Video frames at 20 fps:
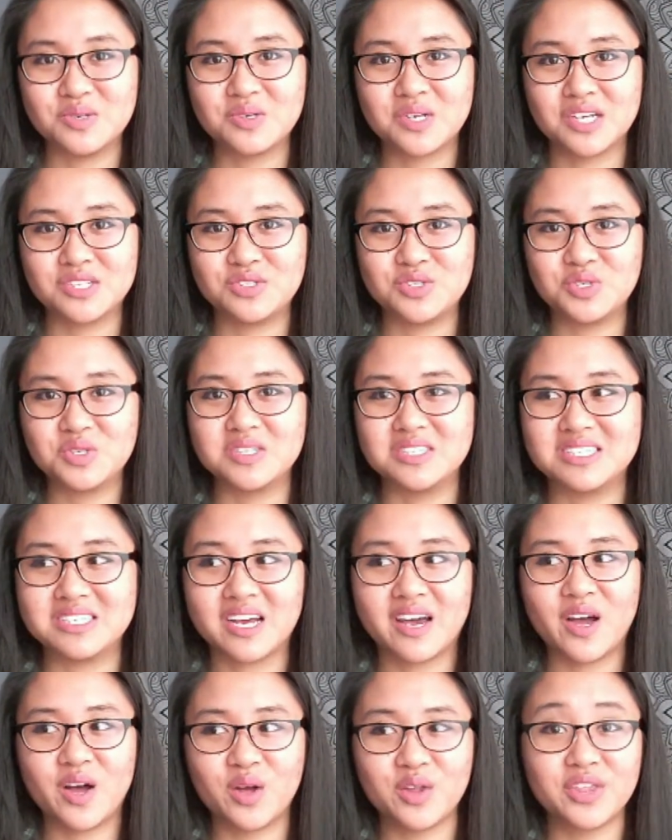because you can
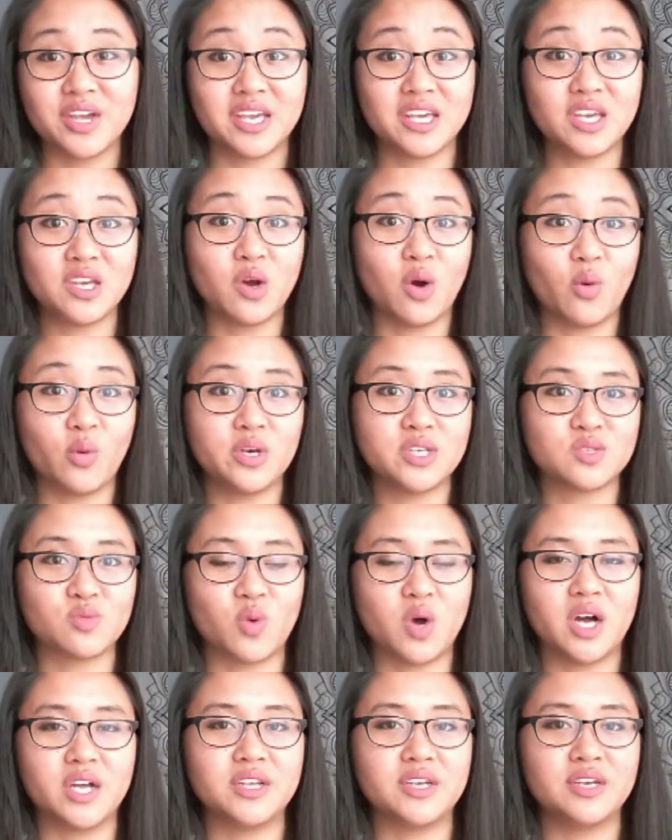tell that he always
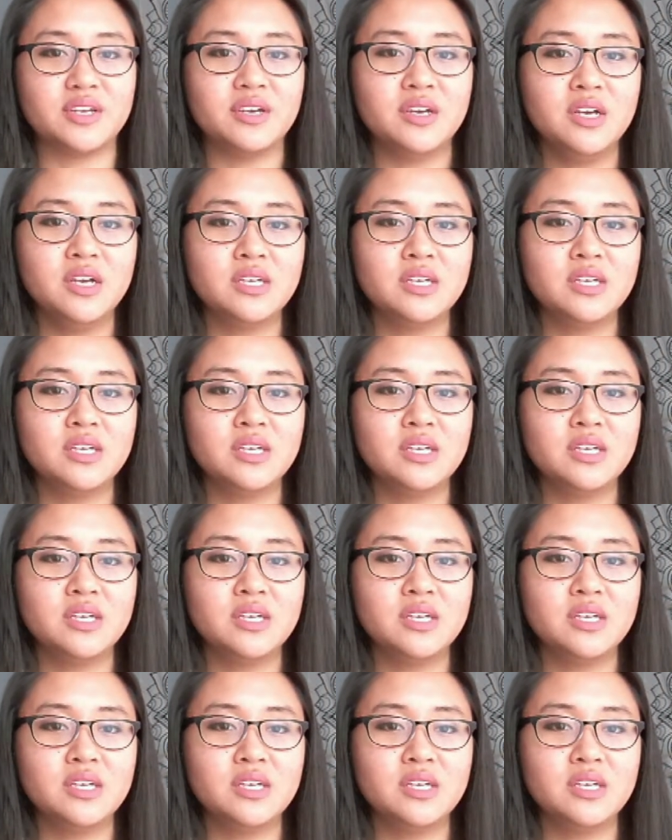wanted